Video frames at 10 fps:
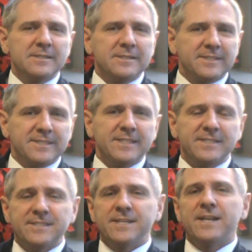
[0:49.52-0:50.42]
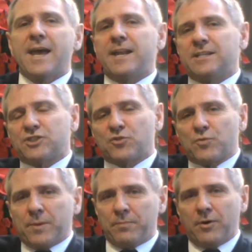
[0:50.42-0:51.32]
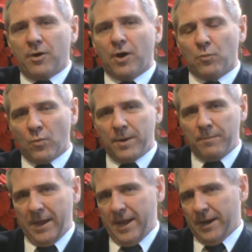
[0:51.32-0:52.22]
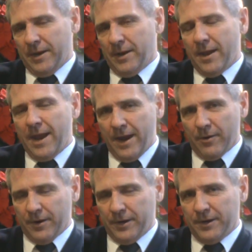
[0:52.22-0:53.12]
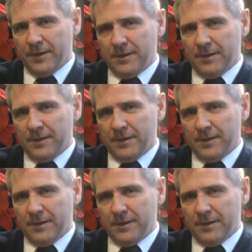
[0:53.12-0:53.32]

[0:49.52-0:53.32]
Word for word: See, sin had its grip on one man, Herod.